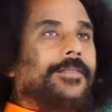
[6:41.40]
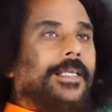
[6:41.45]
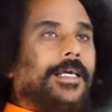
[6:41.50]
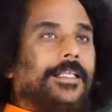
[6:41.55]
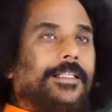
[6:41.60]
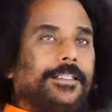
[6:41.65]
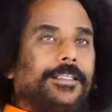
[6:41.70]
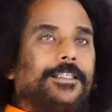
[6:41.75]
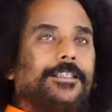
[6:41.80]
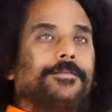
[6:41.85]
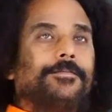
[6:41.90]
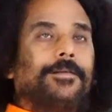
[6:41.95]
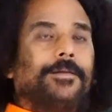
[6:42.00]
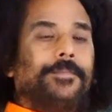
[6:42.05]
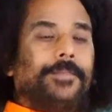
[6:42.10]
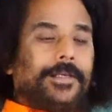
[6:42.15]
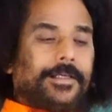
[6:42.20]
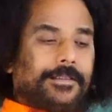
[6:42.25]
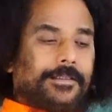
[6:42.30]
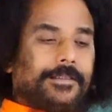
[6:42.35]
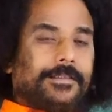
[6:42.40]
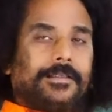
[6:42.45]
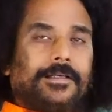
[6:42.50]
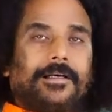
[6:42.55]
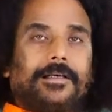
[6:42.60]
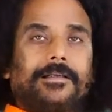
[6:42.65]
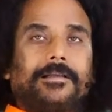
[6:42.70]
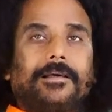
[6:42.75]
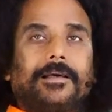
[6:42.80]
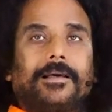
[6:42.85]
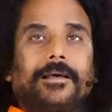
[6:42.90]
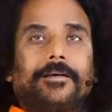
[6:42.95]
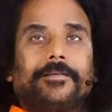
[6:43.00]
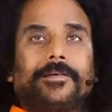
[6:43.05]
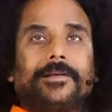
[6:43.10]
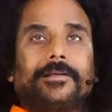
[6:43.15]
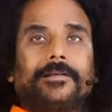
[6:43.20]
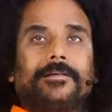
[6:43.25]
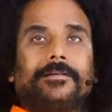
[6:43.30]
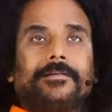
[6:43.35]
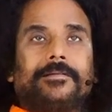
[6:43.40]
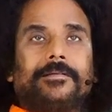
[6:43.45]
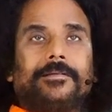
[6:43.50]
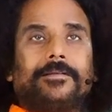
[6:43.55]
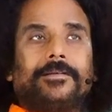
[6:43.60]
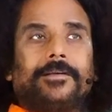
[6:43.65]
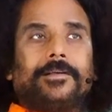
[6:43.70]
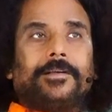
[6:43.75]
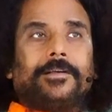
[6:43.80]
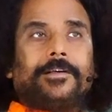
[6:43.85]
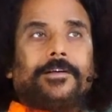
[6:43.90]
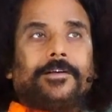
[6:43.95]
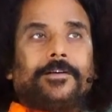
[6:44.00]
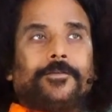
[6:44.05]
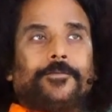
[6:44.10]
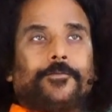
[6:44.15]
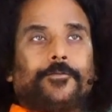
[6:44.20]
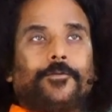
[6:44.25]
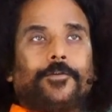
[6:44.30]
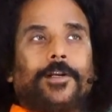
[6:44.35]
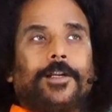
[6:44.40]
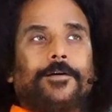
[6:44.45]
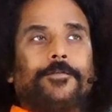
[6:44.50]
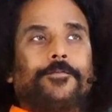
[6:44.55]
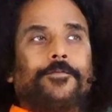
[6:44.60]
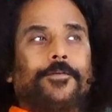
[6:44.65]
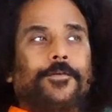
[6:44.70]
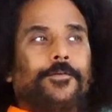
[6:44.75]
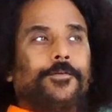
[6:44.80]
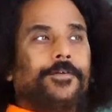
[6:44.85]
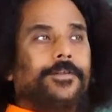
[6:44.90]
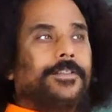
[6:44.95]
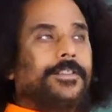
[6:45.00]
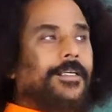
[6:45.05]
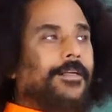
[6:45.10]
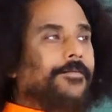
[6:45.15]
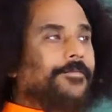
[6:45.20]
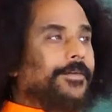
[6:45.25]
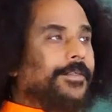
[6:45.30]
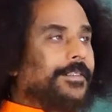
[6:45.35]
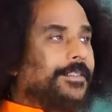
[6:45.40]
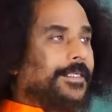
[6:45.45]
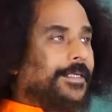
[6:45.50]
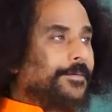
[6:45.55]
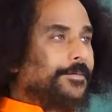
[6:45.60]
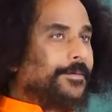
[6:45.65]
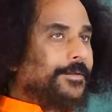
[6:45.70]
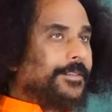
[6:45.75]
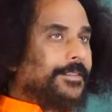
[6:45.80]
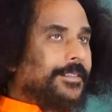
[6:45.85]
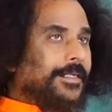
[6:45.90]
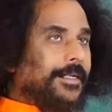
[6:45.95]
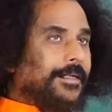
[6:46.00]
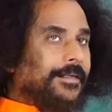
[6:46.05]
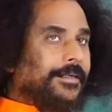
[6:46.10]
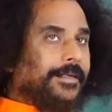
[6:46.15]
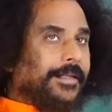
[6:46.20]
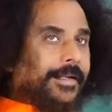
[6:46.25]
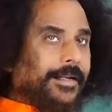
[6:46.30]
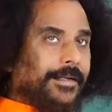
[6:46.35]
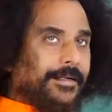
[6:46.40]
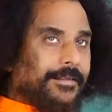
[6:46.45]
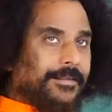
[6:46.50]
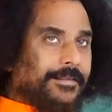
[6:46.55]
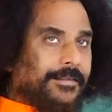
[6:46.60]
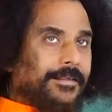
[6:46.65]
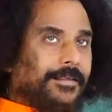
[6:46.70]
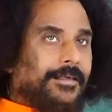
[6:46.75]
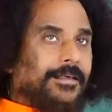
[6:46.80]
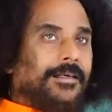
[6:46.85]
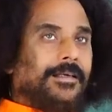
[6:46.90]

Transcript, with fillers: And this will make this earth a heaven, full of fruits and vegetables and grains.